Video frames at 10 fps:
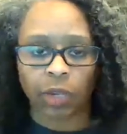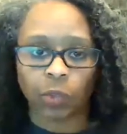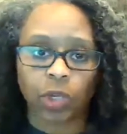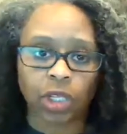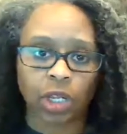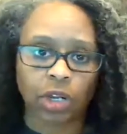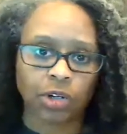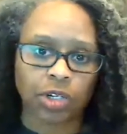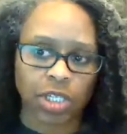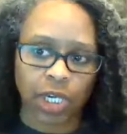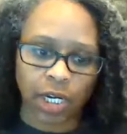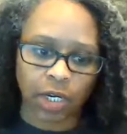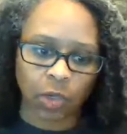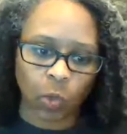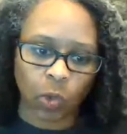and really
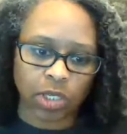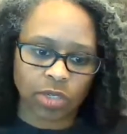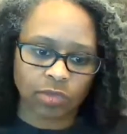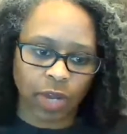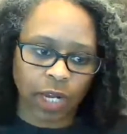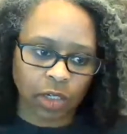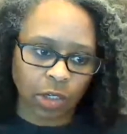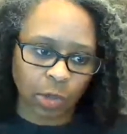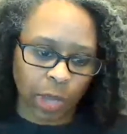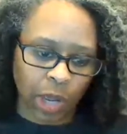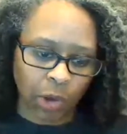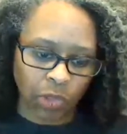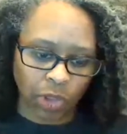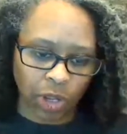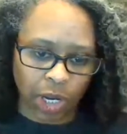understand what's vital about
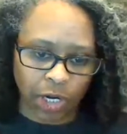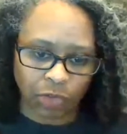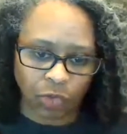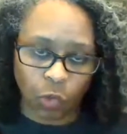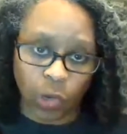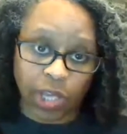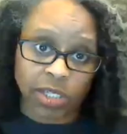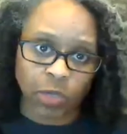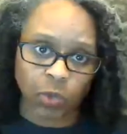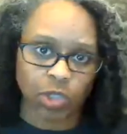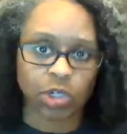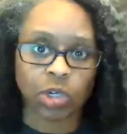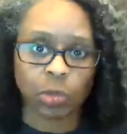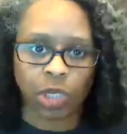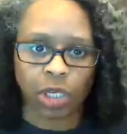the kind of ways that we
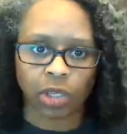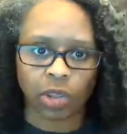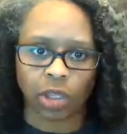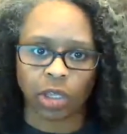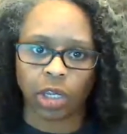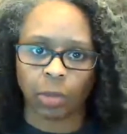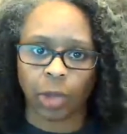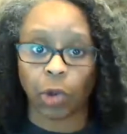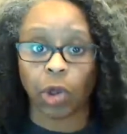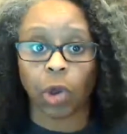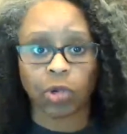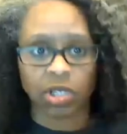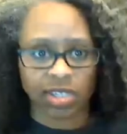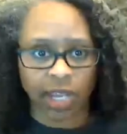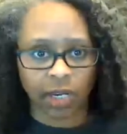should be thinking about
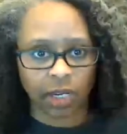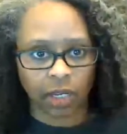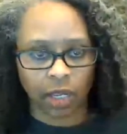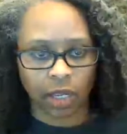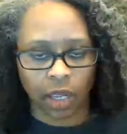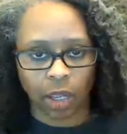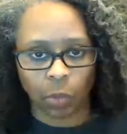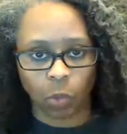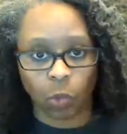co-designing um,